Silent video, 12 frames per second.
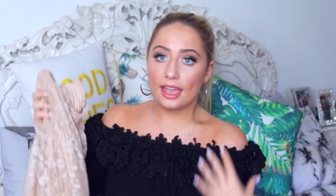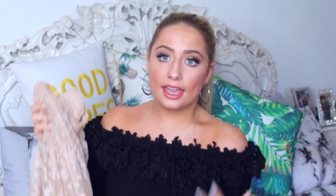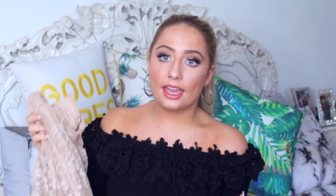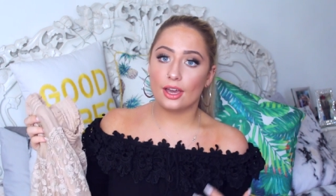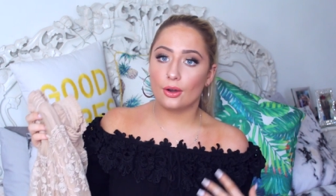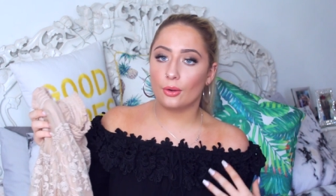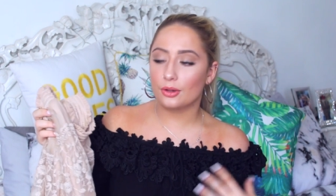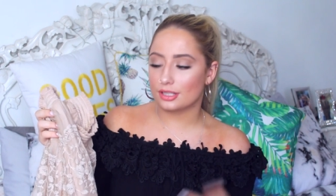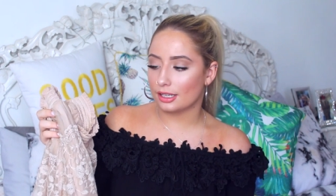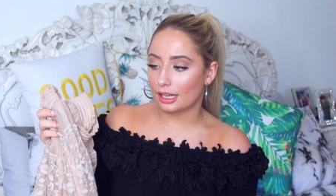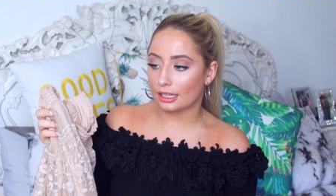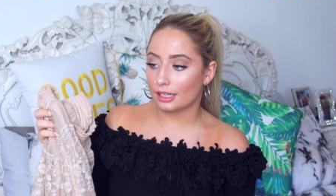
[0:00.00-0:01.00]

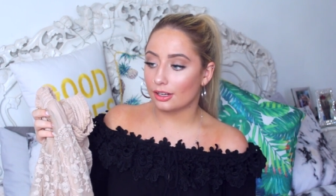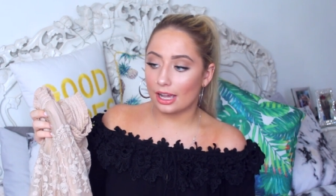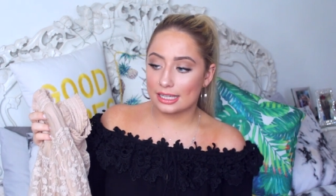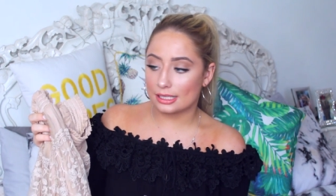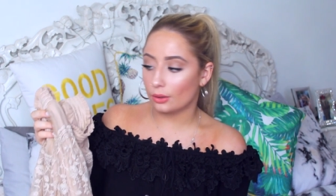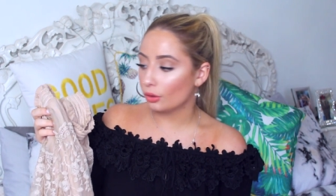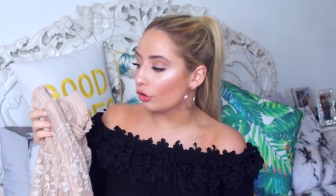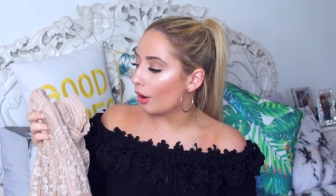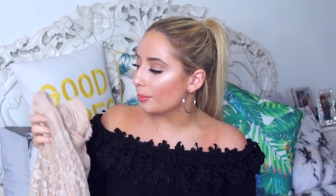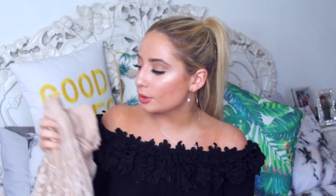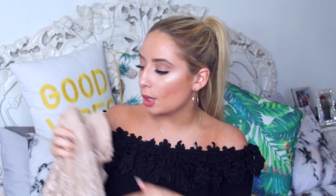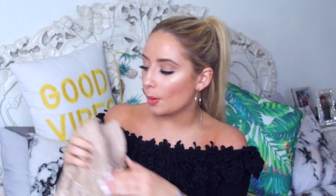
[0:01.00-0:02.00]
heels and like a nice little
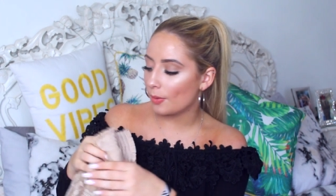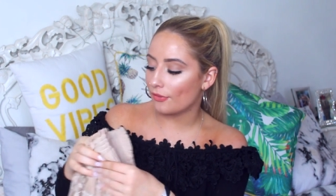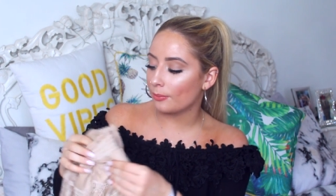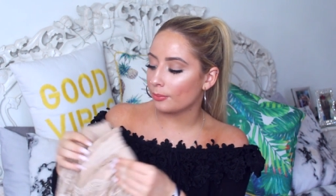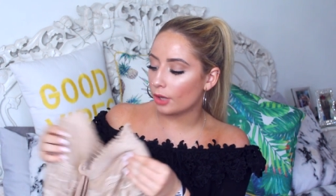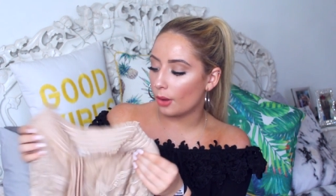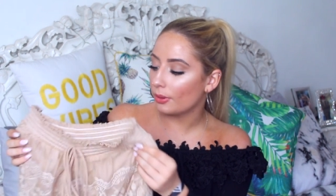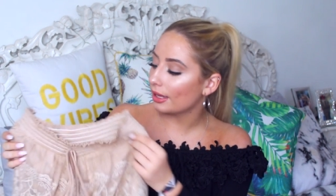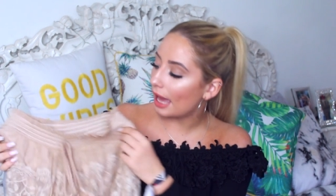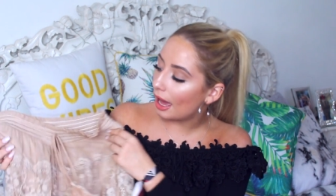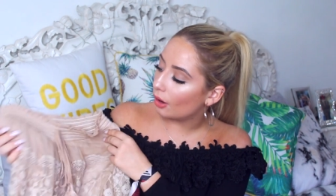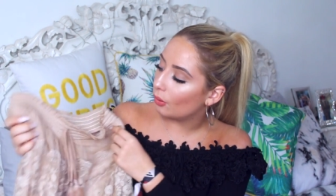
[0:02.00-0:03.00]
crop top if I'm
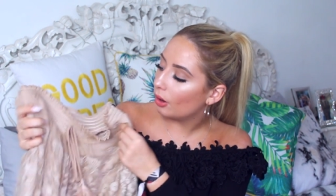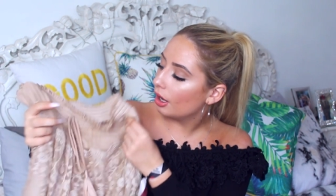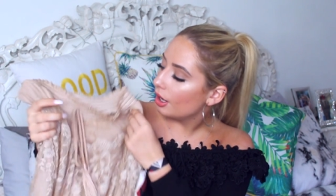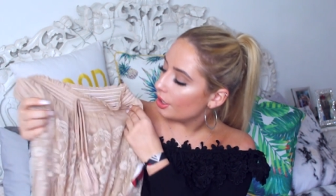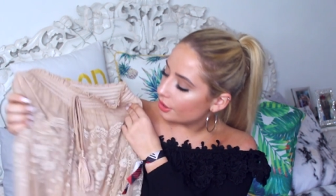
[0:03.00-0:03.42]
going out.